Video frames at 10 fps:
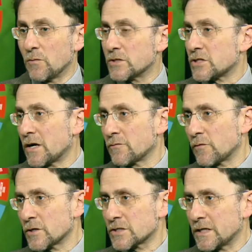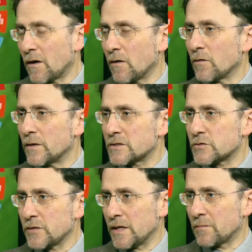which unfortunately, although
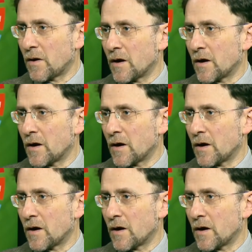extreme,